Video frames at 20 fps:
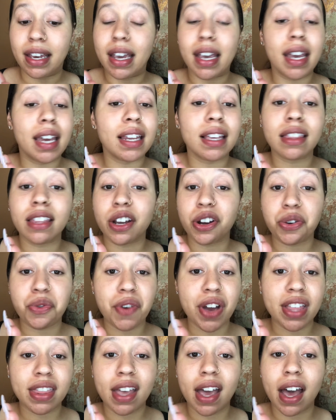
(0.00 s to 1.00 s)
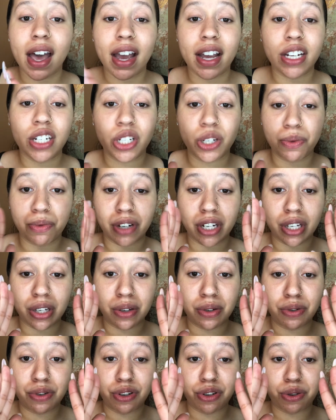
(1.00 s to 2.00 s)
anything around the eyes, you want to
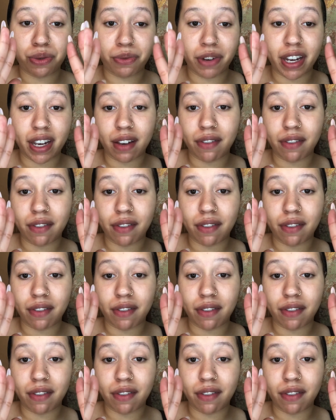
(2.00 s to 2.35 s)
use your ring